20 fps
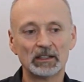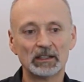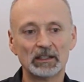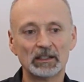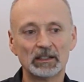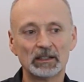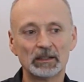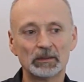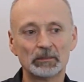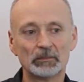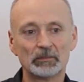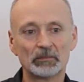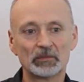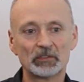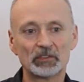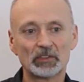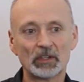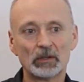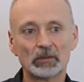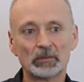Um,
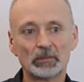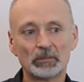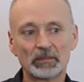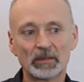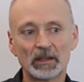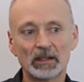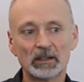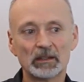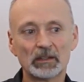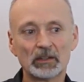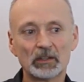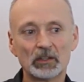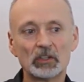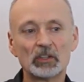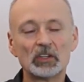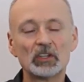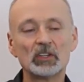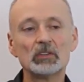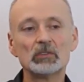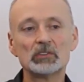so uh,
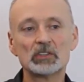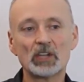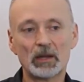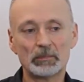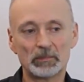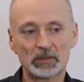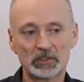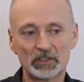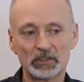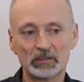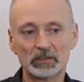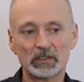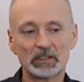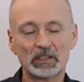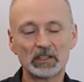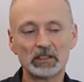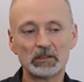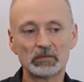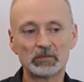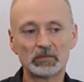huge
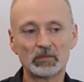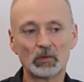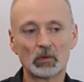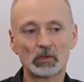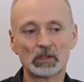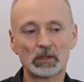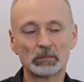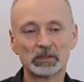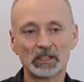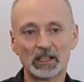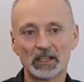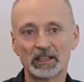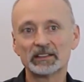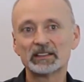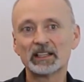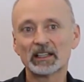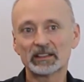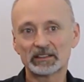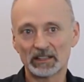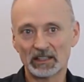opportunity for applying
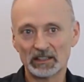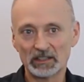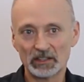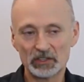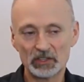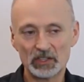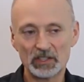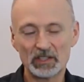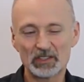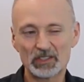technology,